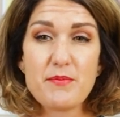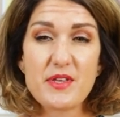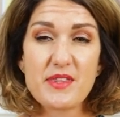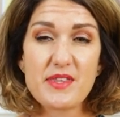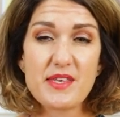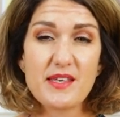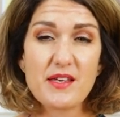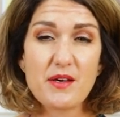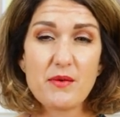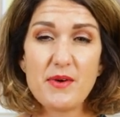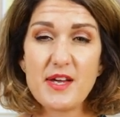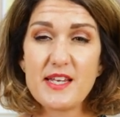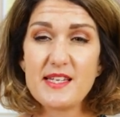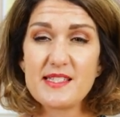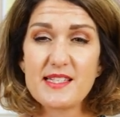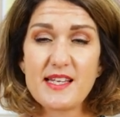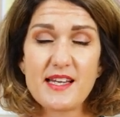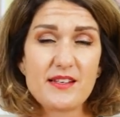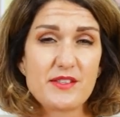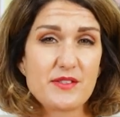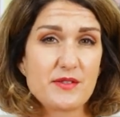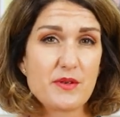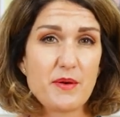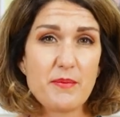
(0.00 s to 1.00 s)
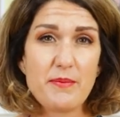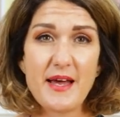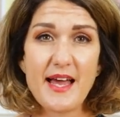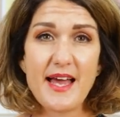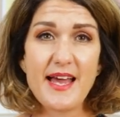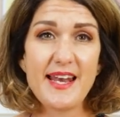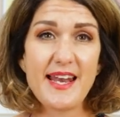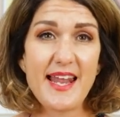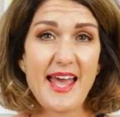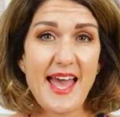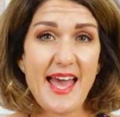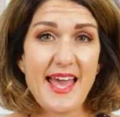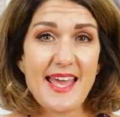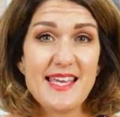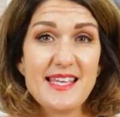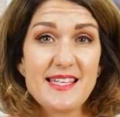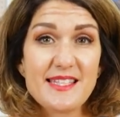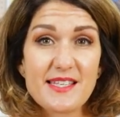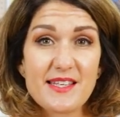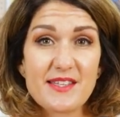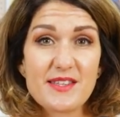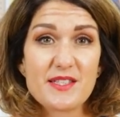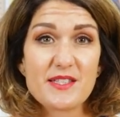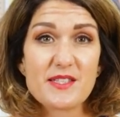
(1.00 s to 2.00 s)
I think I went down to about an
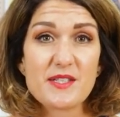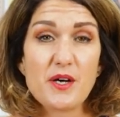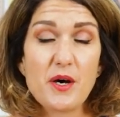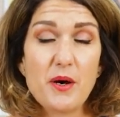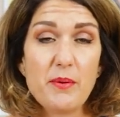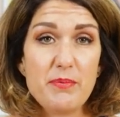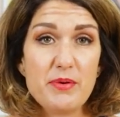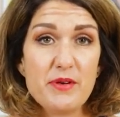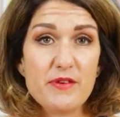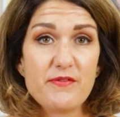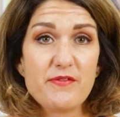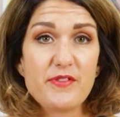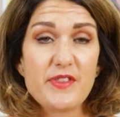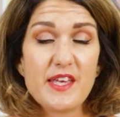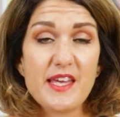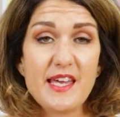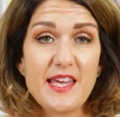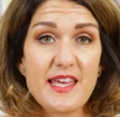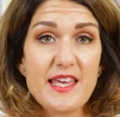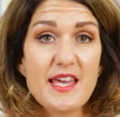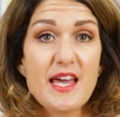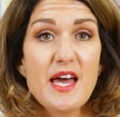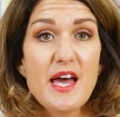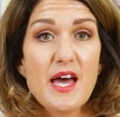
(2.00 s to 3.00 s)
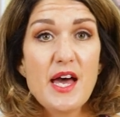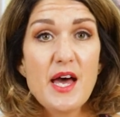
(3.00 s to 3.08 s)
8 at the top of the